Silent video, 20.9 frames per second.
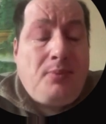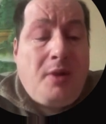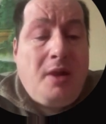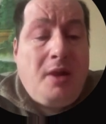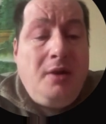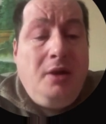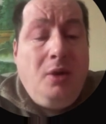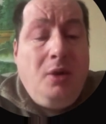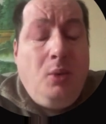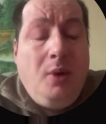
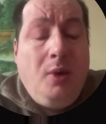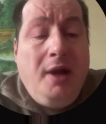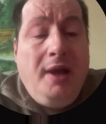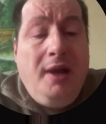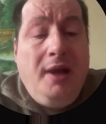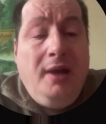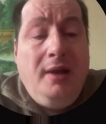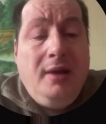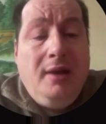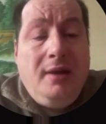the
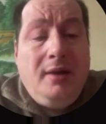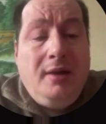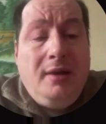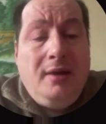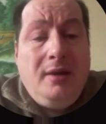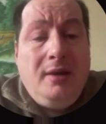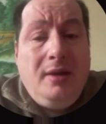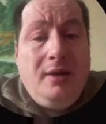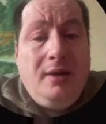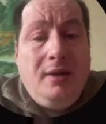way
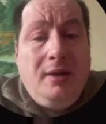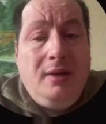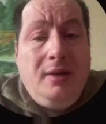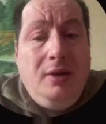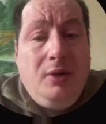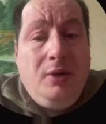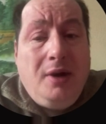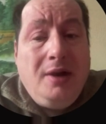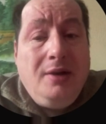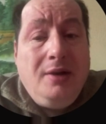
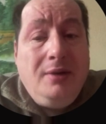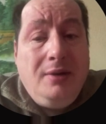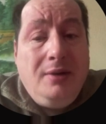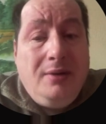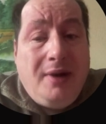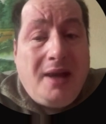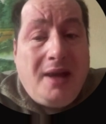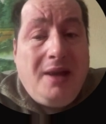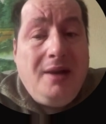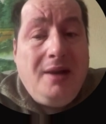you can
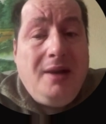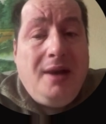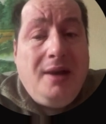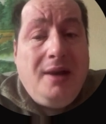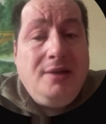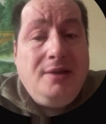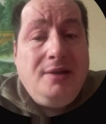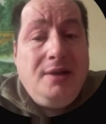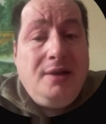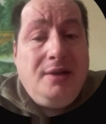
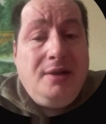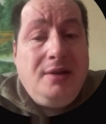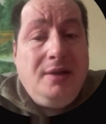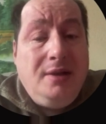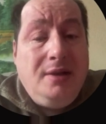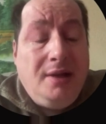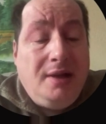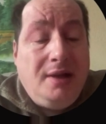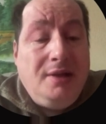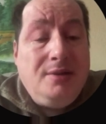recognize it,
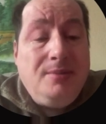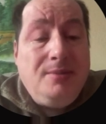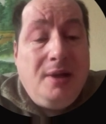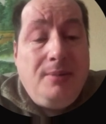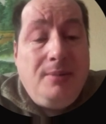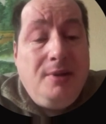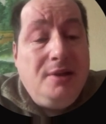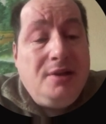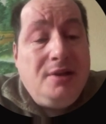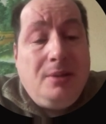and that is
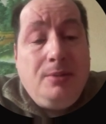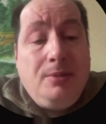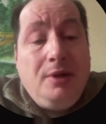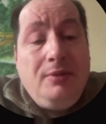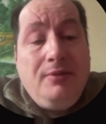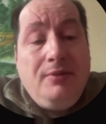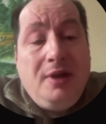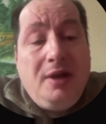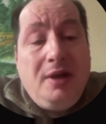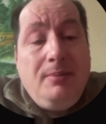maybe
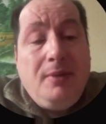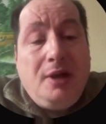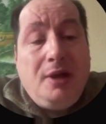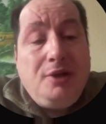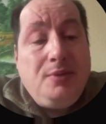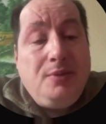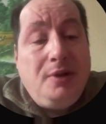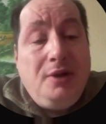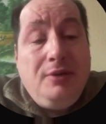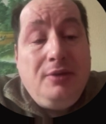something very
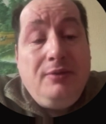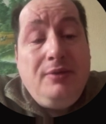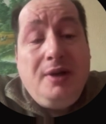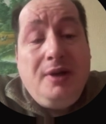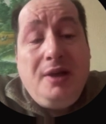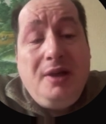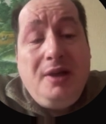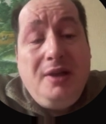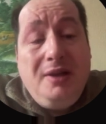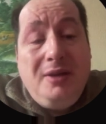much when you're
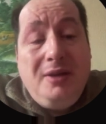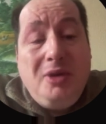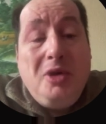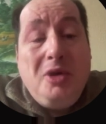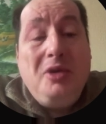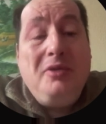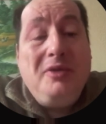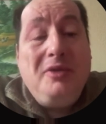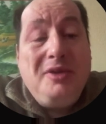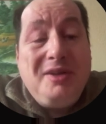very
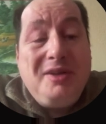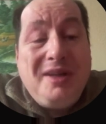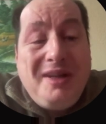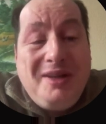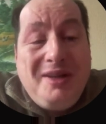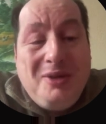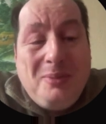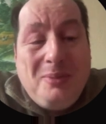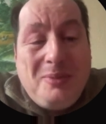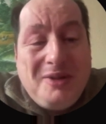nervous and
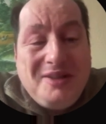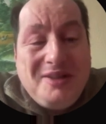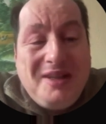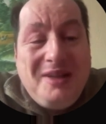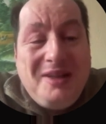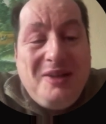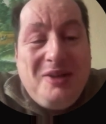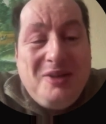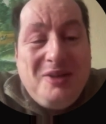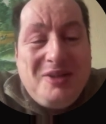you're
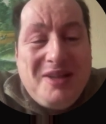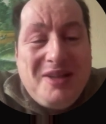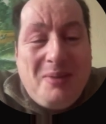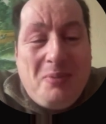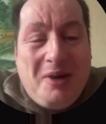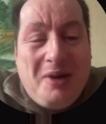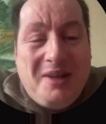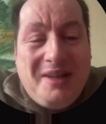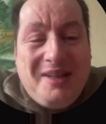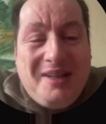presenting to
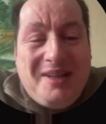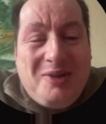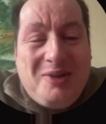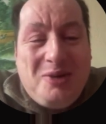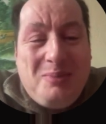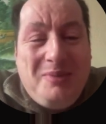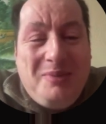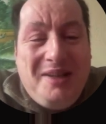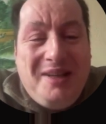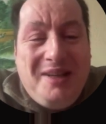someone, that
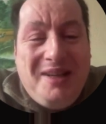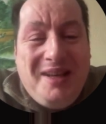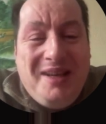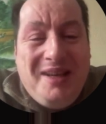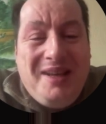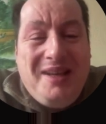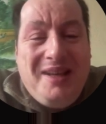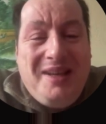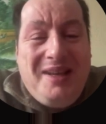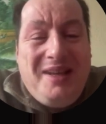could be
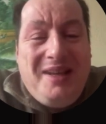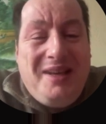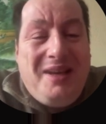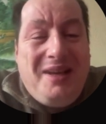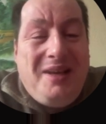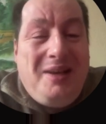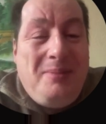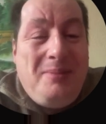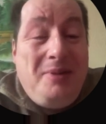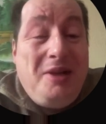
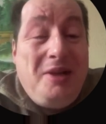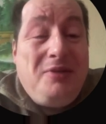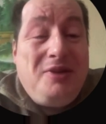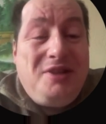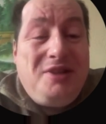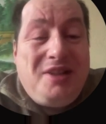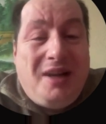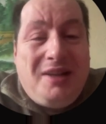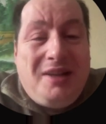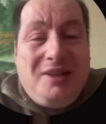a bit of a
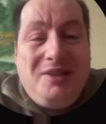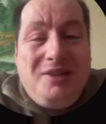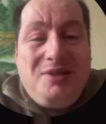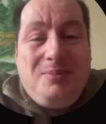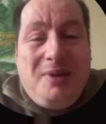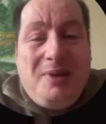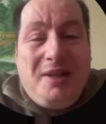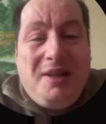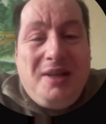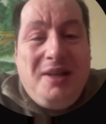challenge.
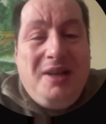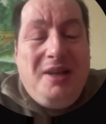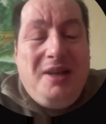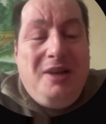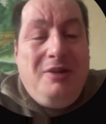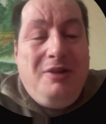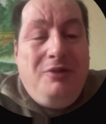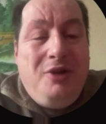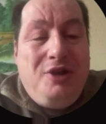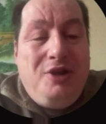But
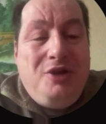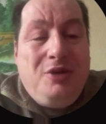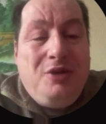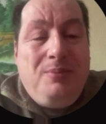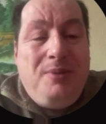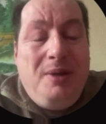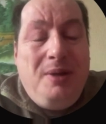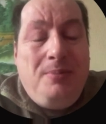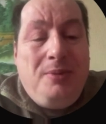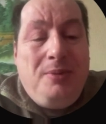visual
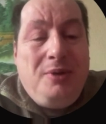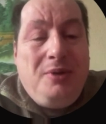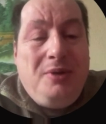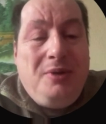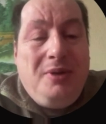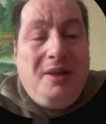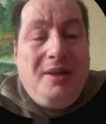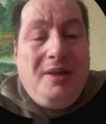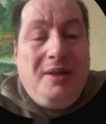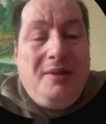people,